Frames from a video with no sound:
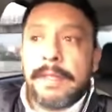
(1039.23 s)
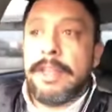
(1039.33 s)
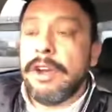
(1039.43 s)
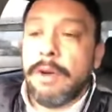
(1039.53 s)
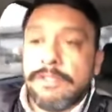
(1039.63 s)

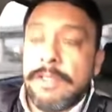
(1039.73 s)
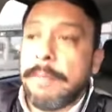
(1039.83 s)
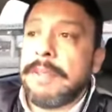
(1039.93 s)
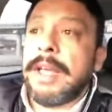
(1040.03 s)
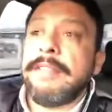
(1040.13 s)
You know,
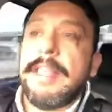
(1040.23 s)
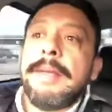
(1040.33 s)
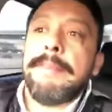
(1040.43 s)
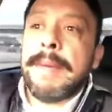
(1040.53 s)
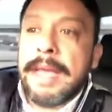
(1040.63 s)
sometimes they
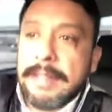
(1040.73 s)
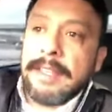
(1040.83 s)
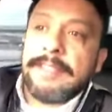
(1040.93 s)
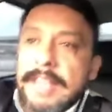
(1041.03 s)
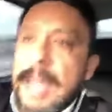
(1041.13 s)
make
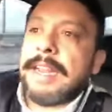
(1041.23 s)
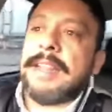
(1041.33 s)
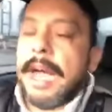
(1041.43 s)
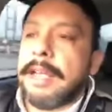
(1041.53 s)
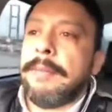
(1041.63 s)
this kind of
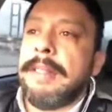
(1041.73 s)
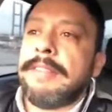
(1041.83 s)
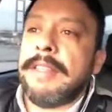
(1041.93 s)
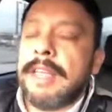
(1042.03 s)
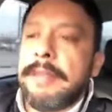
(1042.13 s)
documents
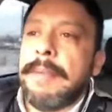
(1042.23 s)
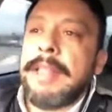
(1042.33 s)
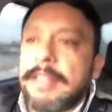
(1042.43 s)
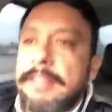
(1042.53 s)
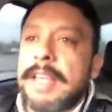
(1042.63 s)
and they
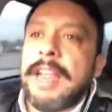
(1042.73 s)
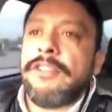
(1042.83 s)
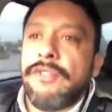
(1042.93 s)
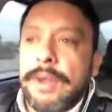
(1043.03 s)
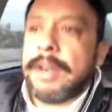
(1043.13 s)
make this kind
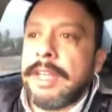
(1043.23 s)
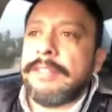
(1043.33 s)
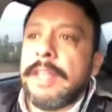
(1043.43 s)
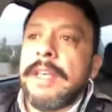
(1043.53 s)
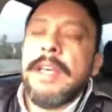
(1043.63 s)
of treaties
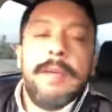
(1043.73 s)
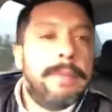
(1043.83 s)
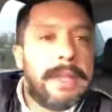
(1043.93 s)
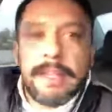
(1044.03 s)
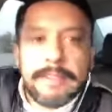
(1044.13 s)

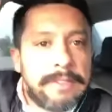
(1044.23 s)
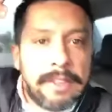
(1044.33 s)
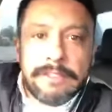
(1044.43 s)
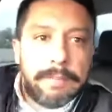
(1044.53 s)
because it's a